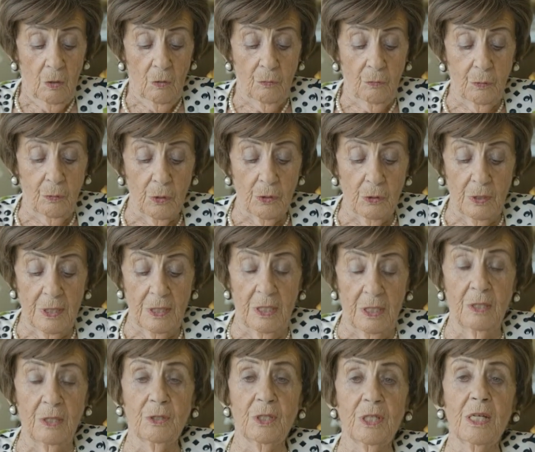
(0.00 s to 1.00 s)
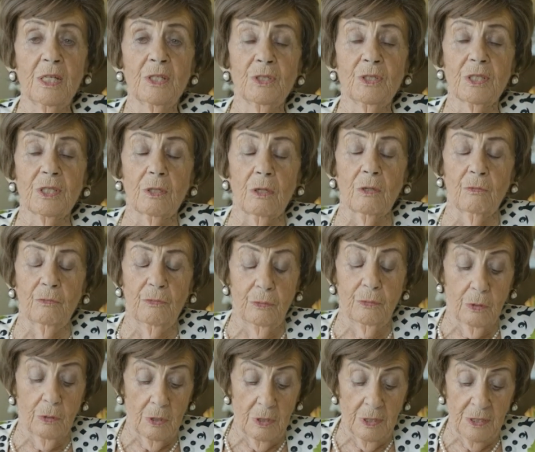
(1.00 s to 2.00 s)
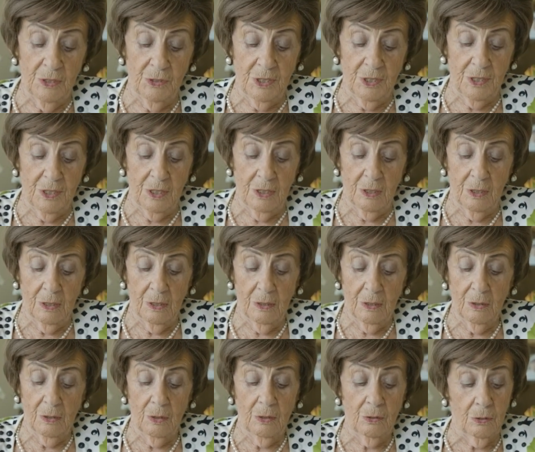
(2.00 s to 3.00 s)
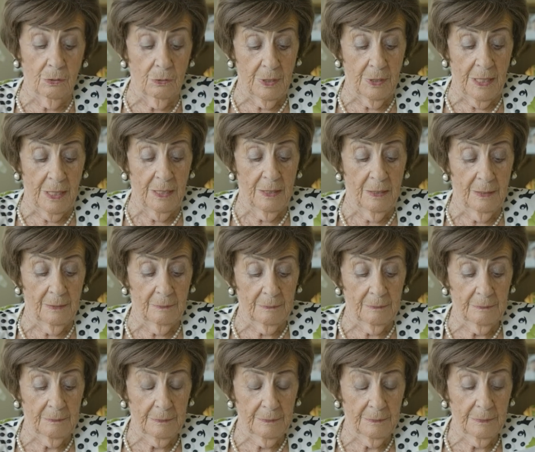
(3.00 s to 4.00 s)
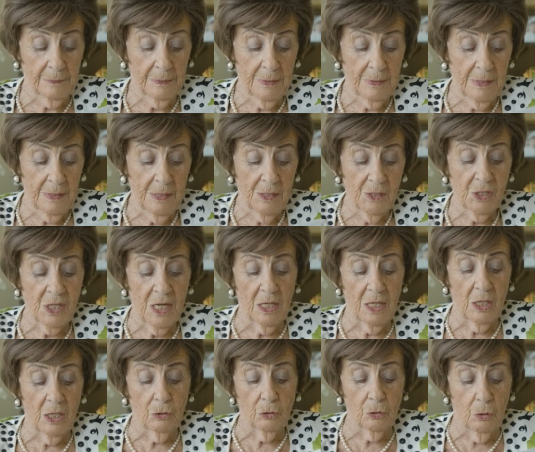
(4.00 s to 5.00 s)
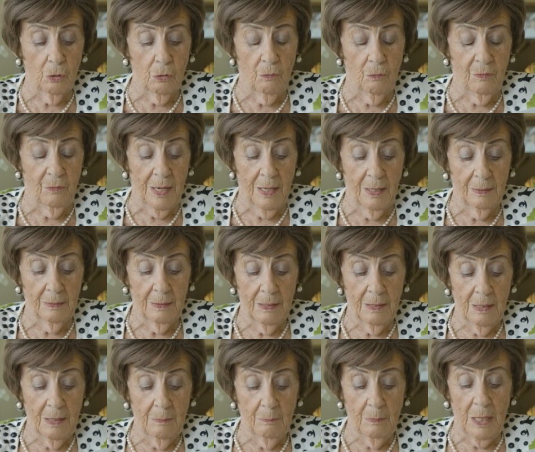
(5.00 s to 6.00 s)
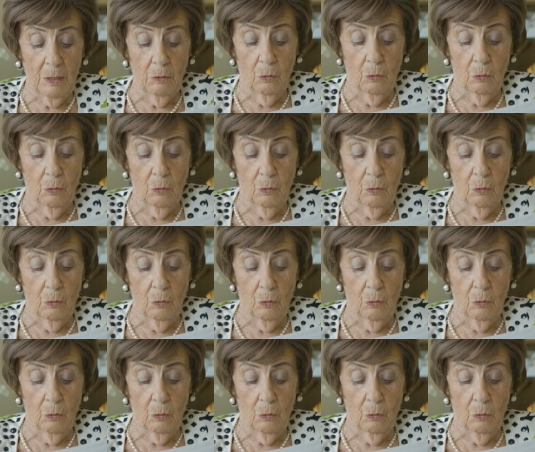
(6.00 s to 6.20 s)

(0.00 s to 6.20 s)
for your interest and for listening today. Shana Tova, may